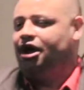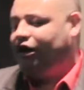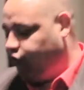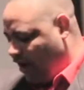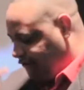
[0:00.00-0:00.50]

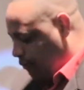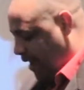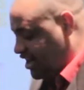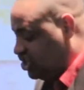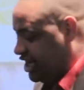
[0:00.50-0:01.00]
of
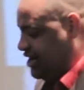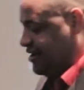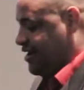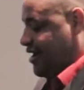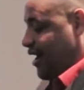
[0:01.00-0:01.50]
reformation,
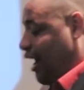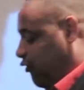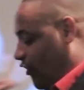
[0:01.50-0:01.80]
of